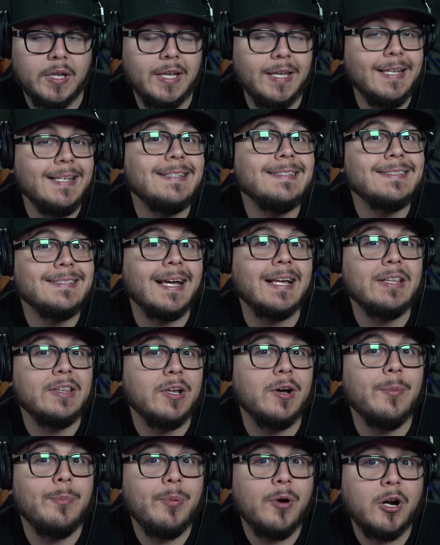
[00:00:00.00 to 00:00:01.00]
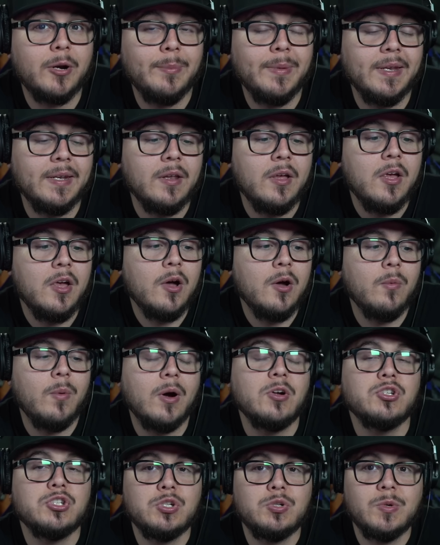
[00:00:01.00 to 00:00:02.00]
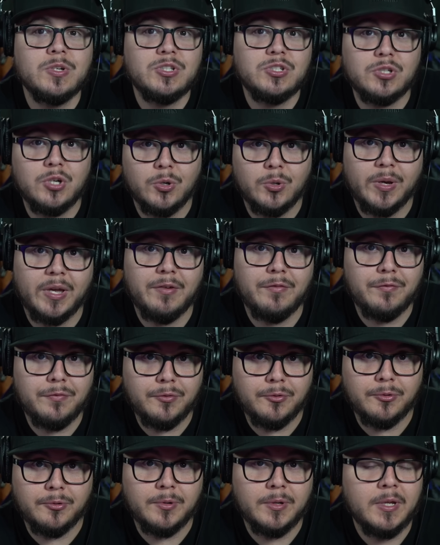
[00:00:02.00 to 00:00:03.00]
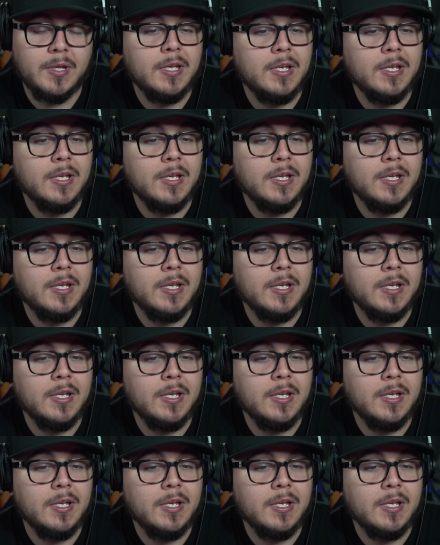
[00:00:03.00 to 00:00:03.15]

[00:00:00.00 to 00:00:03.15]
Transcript: inside the apartment while she went to go get food.